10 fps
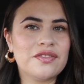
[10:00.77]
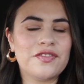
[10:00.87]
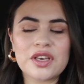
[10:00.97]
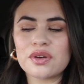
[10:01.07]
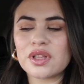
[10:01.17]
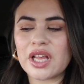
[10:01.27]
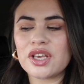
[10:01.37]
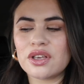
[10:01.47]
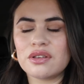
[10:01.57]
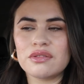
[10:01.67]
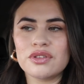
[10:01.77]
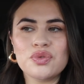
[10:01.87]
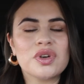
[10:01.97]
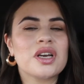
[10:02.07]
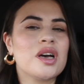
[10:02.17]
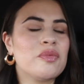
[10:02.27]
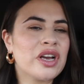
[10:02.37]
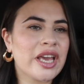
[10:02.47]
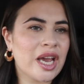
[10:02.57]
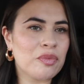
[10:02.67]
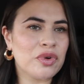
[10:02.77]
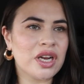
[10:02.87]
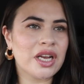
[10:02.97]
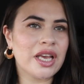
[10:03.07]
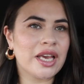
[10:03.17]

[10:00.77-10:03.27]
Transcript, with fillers: feel like you want to come on camera